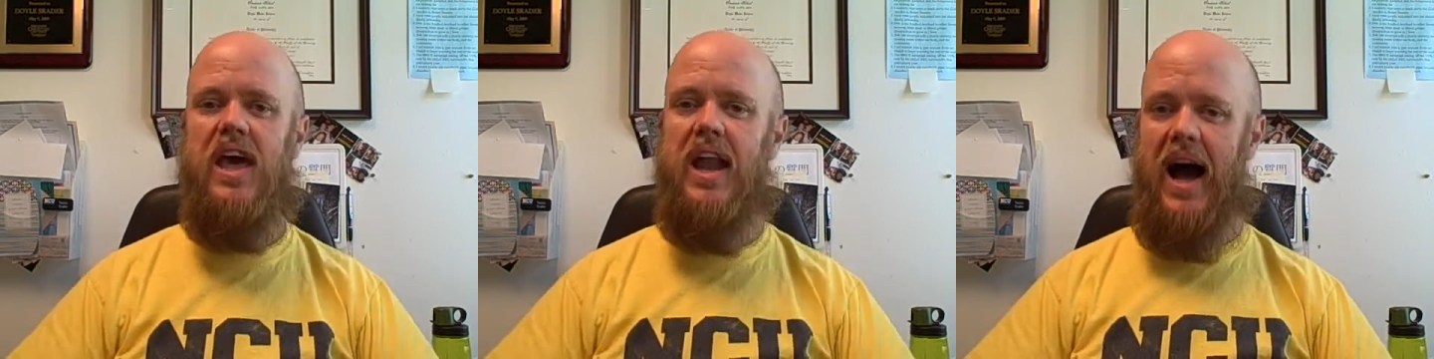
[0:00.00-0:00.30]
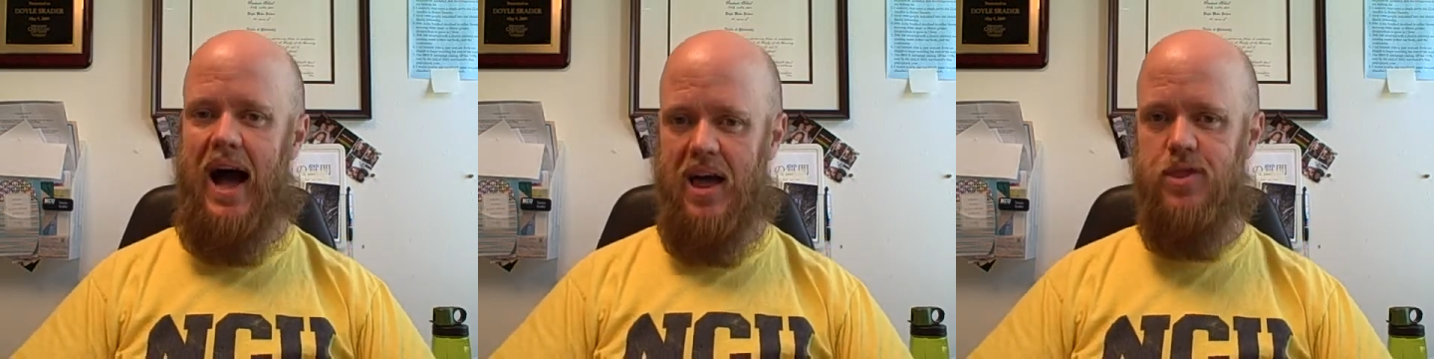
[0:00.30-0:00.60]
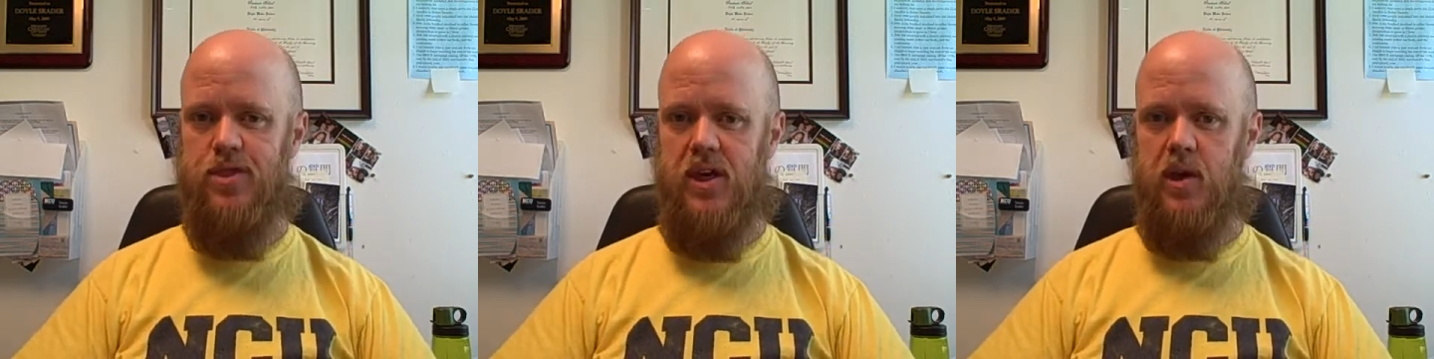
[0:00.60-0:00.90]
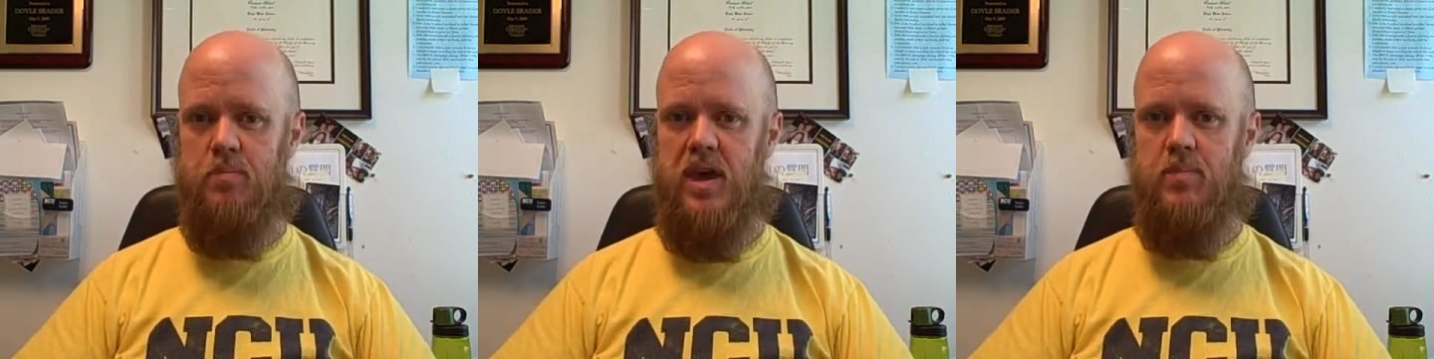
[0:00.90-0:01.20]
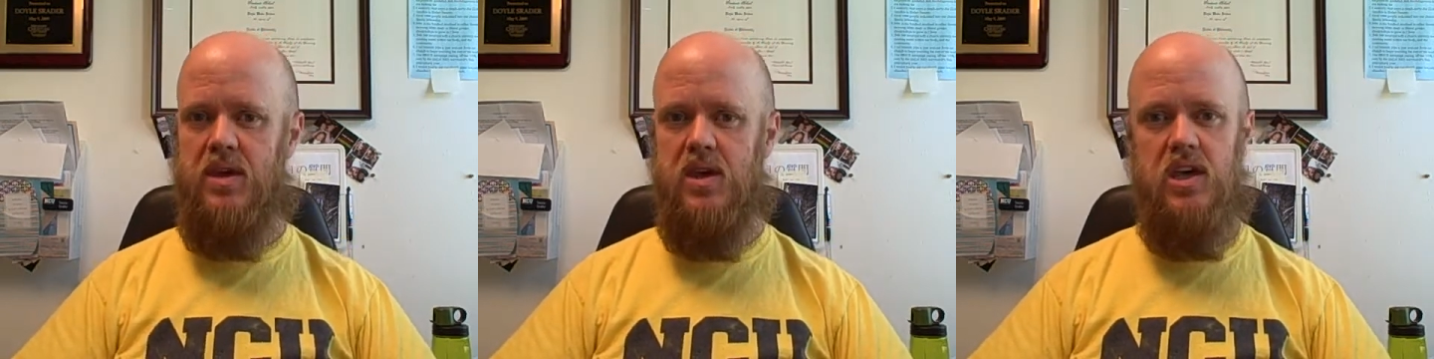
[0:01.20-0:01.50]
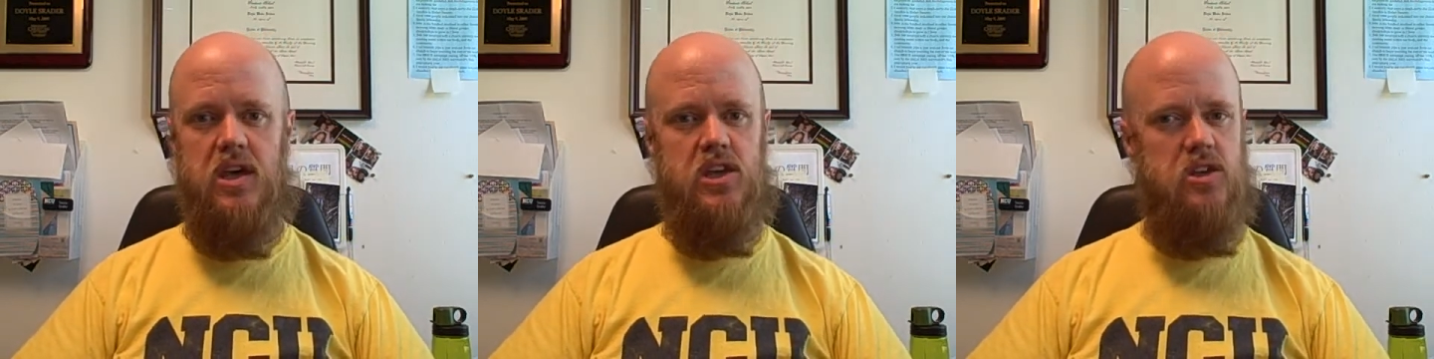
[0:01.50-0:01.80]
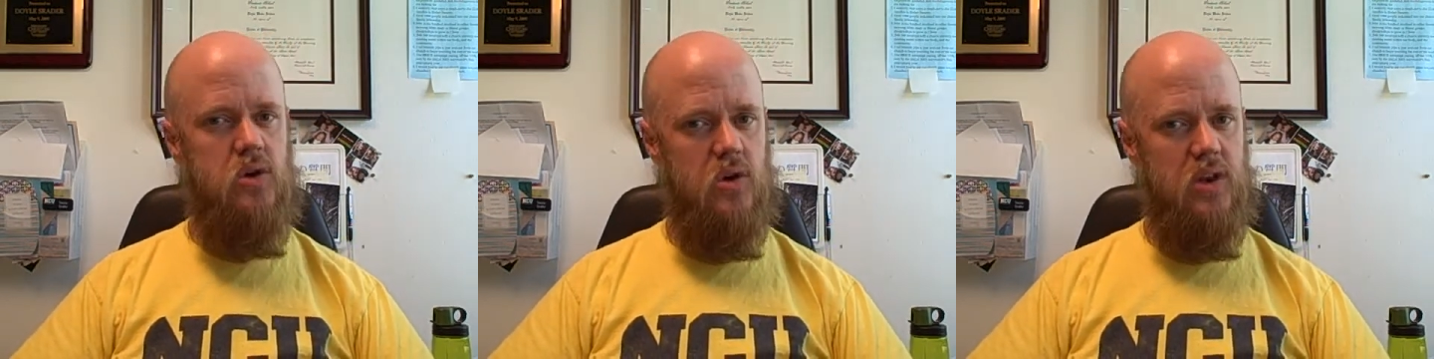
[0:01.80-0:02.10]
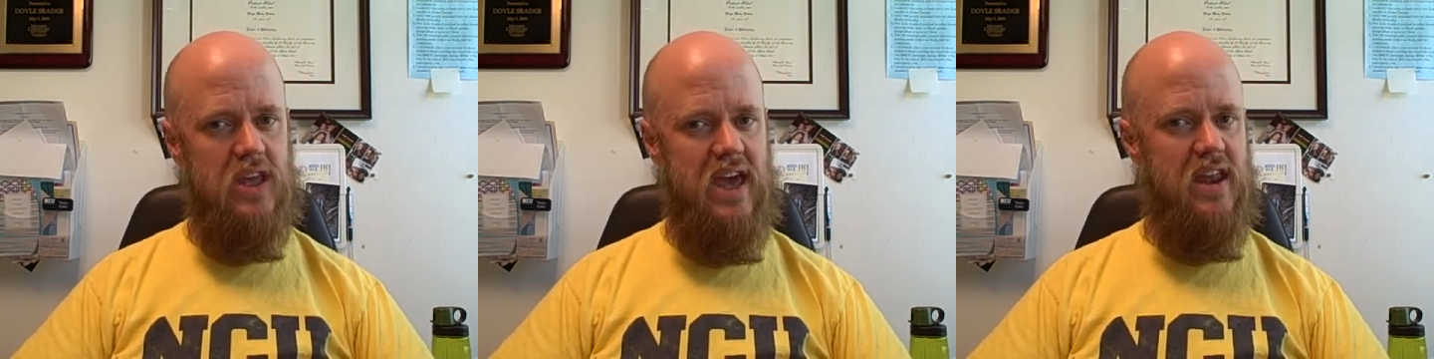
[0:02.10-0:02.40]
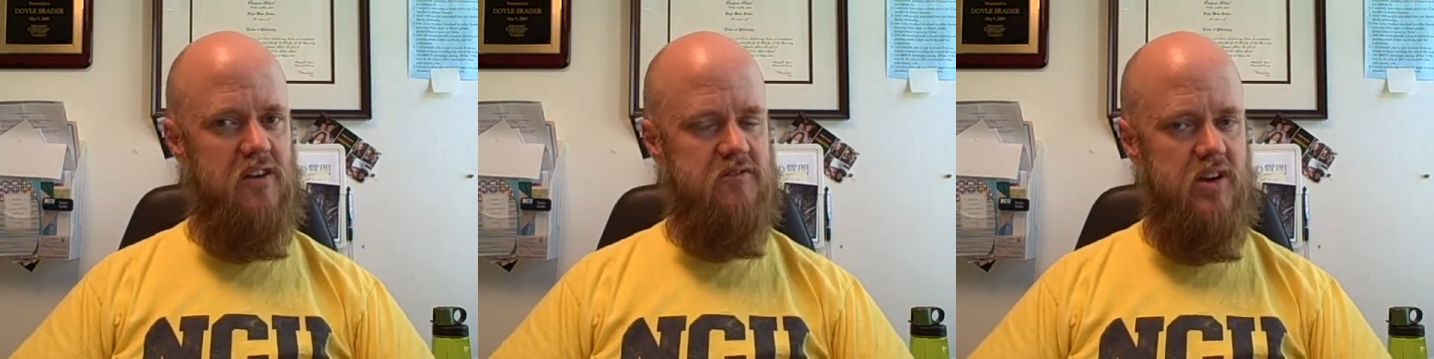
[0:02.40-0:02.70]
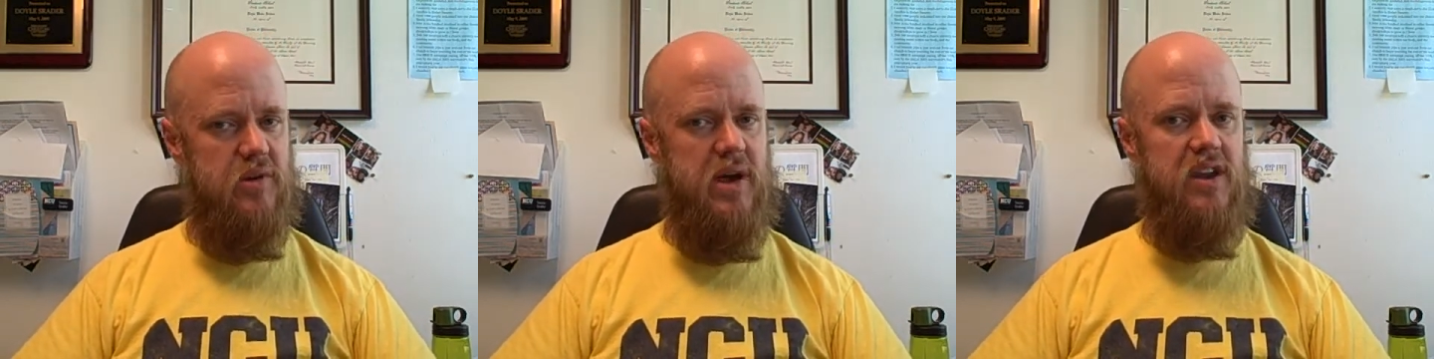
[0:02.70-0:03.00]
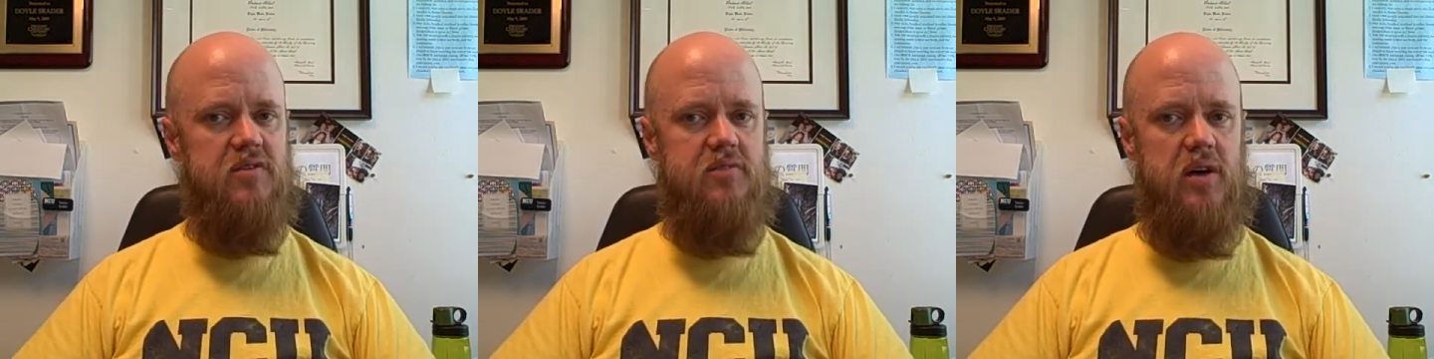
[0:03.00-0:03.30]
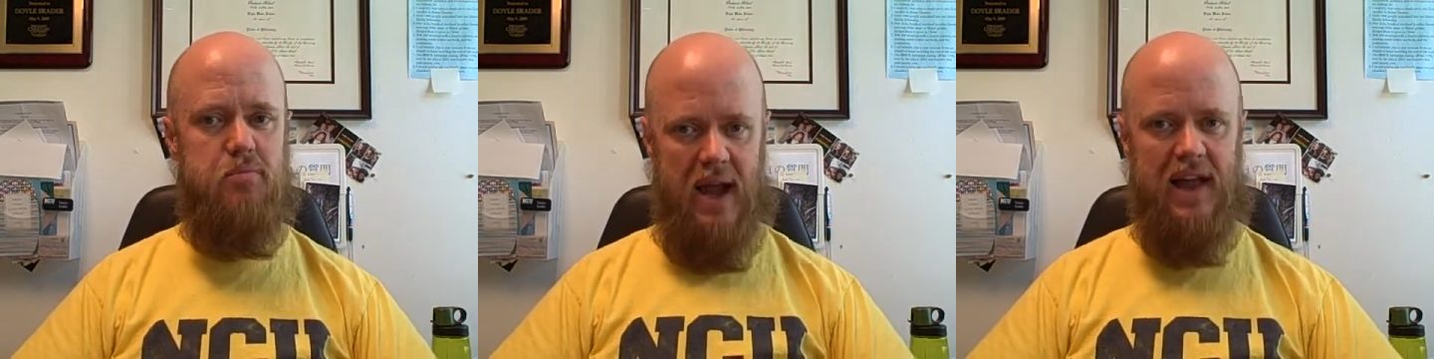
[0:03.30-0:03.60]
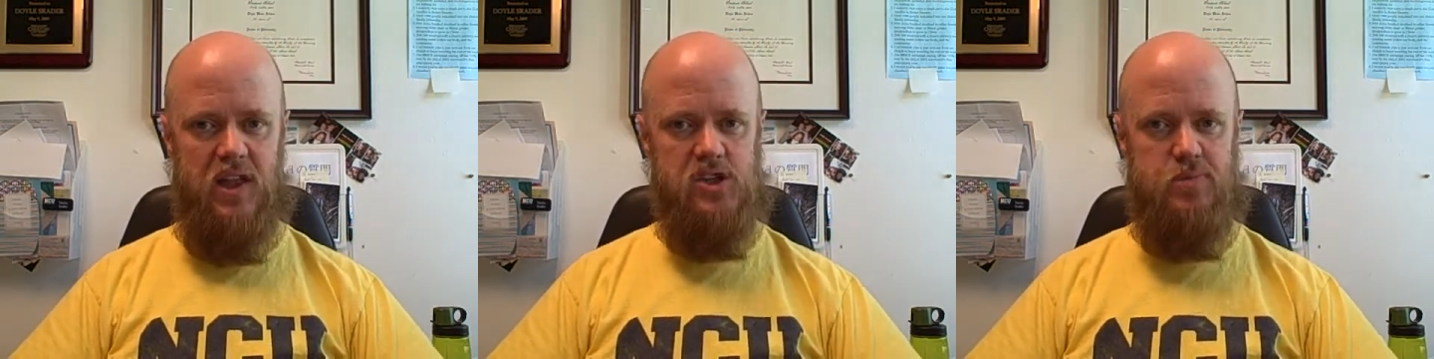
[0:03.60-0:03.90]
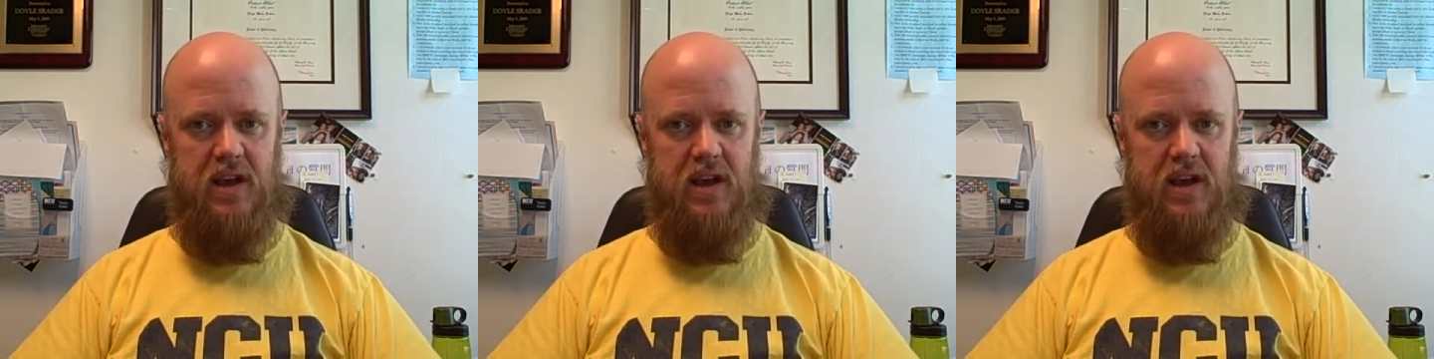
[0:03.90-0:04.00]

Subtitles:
and I think maybe you could get a fair amount of mileage,